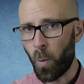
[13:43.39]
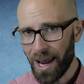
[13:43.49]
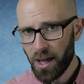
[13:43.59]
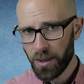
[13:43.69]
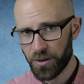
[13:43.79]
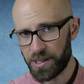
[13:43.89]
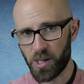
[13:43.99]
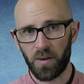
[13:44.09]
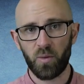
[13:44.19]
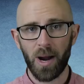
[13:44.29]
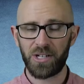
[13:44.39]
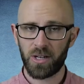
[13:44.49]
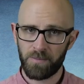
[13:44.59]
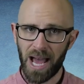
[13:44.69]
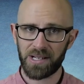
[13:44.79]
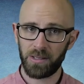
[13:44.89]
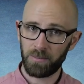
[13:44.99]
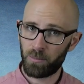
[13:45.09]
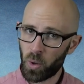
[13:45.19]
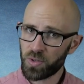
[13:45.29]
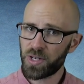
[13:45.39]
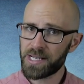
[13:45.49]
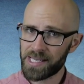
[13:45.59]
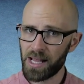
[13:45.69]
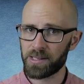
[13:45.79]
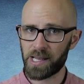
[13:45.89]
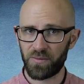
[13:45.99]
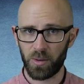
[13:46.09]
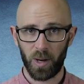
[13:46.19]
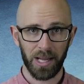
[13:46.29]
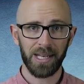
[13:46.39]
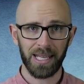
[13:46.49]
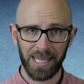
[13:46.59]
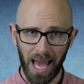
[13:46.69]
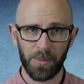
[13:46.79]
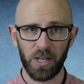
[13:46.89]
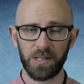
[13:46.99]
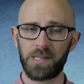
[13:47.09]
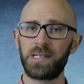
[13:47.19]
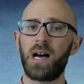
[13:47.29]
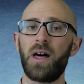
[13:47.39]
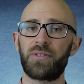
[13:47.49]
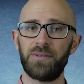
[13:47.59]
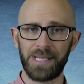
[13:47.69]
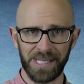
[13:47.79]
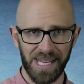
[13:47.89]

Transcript: When Arthur is off waging battle, Mordred tells everyone in Camelot that Arthur is